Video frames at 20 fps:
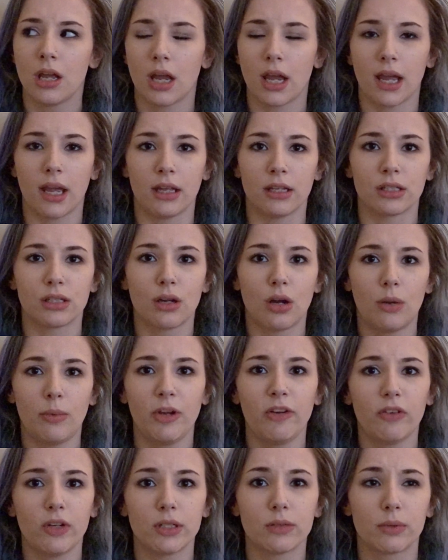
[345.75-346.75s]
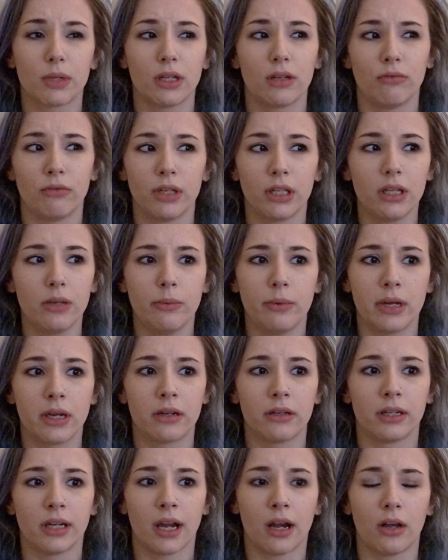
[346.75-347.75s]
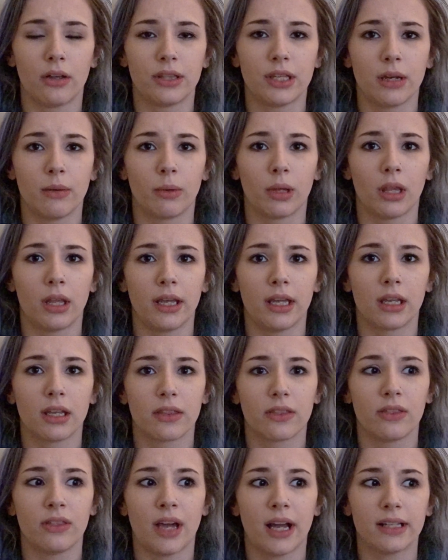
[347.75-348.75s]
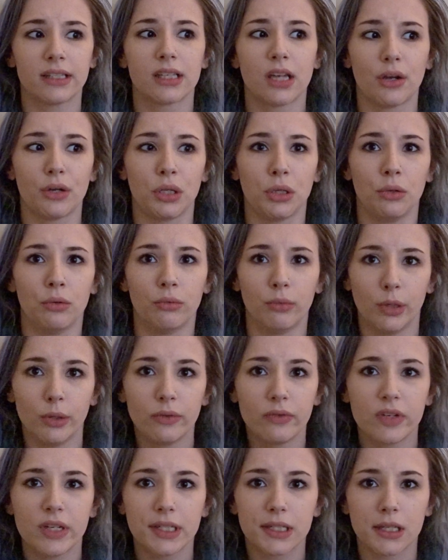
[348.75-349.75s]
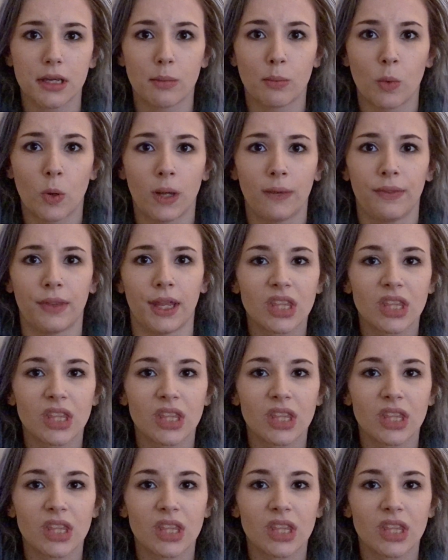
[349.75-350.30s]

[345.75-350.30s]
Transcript: And so all my friends were like really weirded out. They were like, that's how you roofie someone.